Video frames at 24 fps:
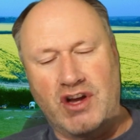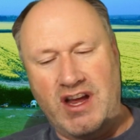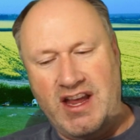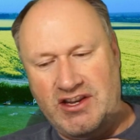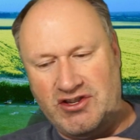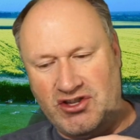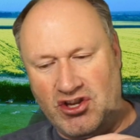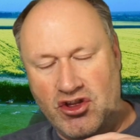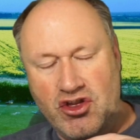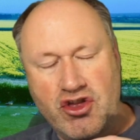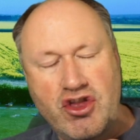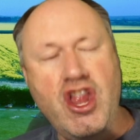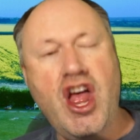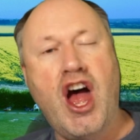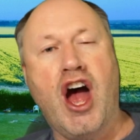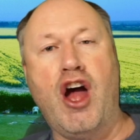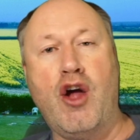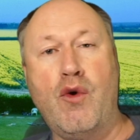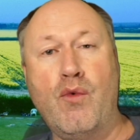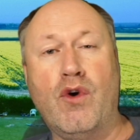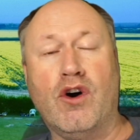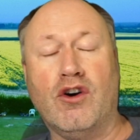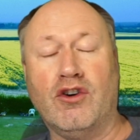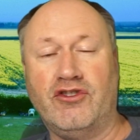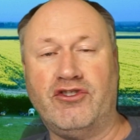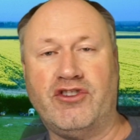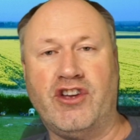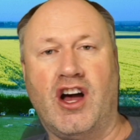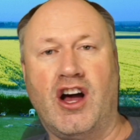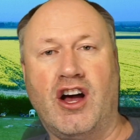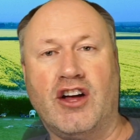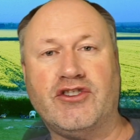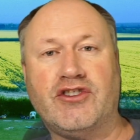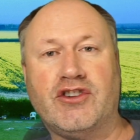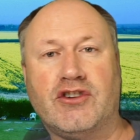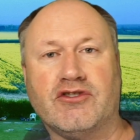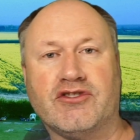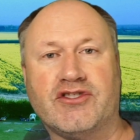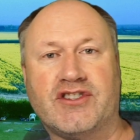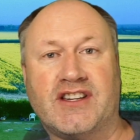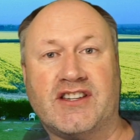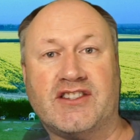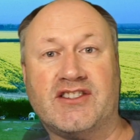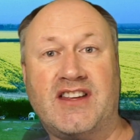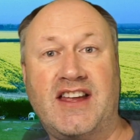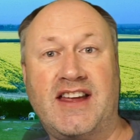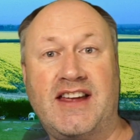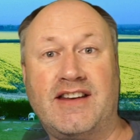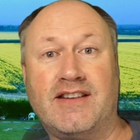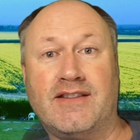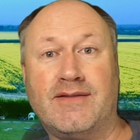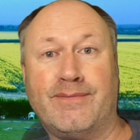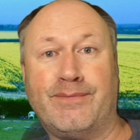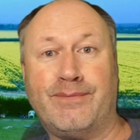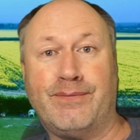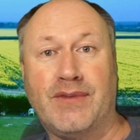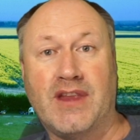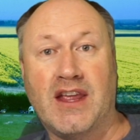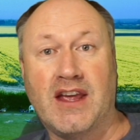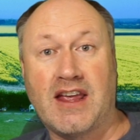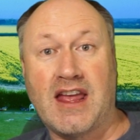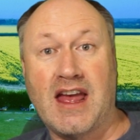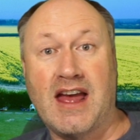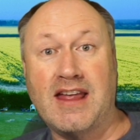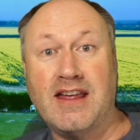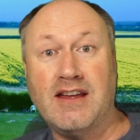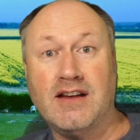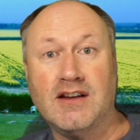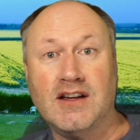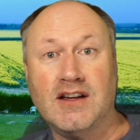is a no under Article 16, okay?